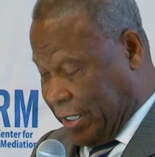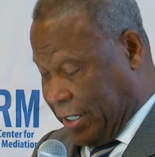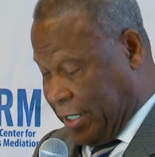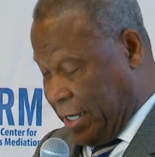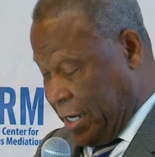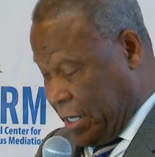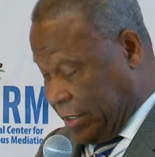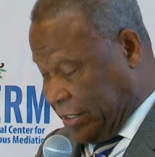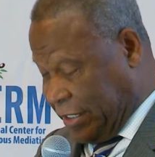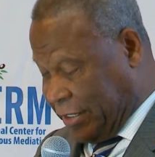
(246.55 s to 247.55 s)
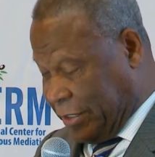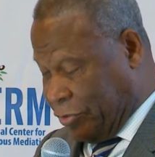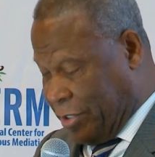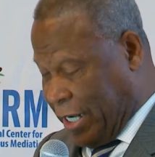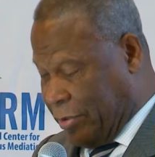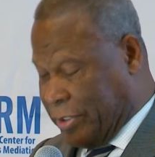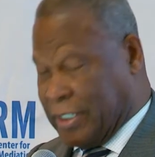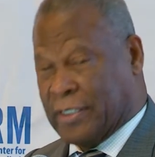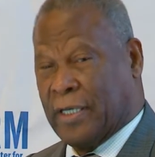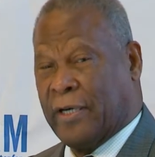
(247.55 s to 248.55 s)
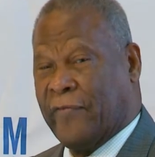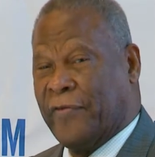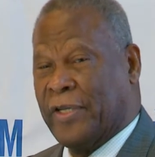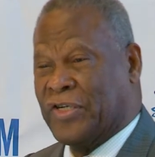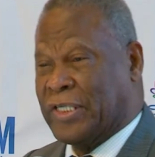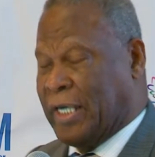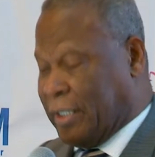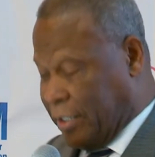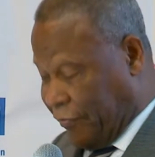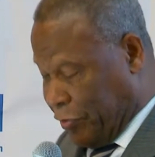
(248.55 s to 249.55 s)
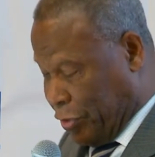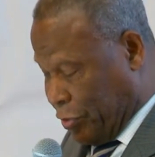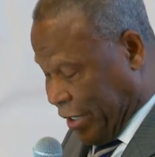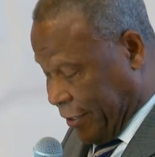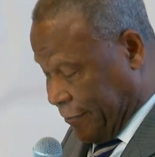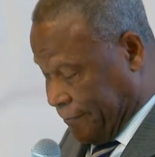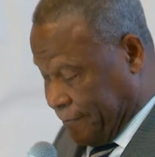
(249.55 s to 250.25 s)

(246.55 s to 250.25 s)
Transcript: in the 62 counties of the state of New York.